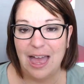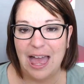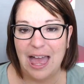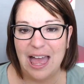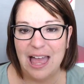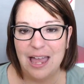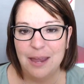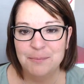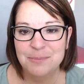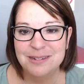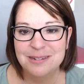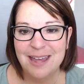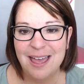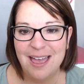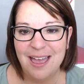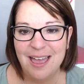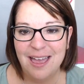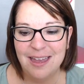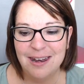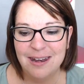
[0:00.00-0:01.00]
I'm
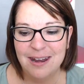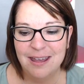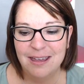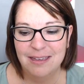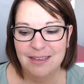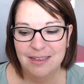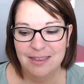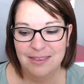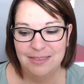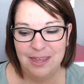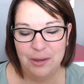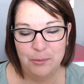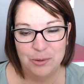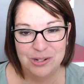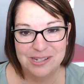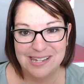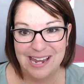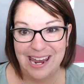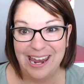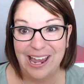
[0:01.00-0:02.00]
done, they
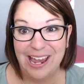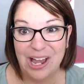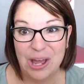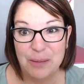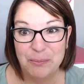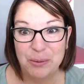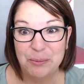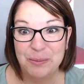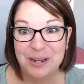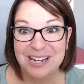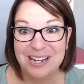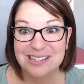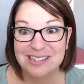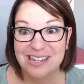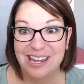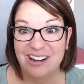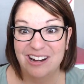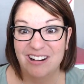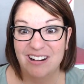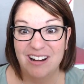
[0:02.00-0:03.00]
would say a couple
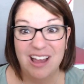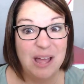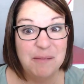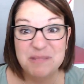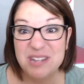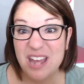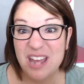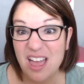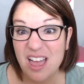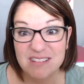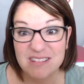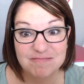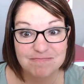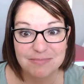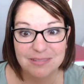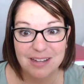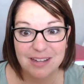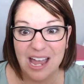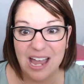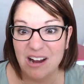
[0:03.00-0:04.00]
minutes later. I'm
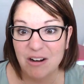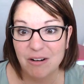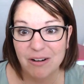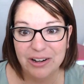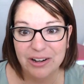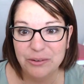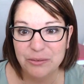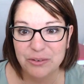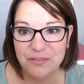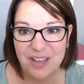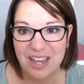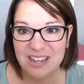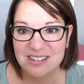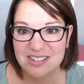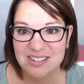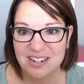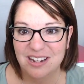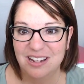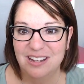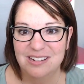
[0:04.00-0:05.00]
done. I already
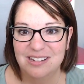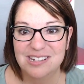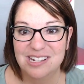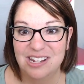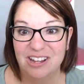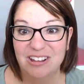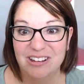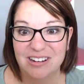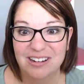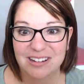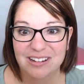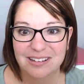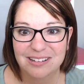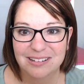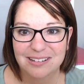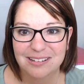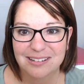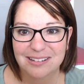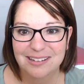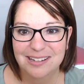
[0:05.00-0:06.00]
revised it. It's good.
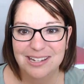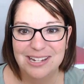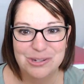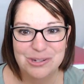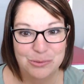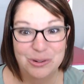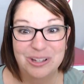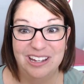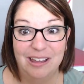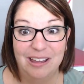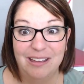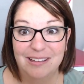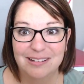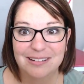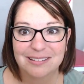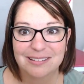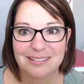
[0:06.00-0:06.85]
It's really good.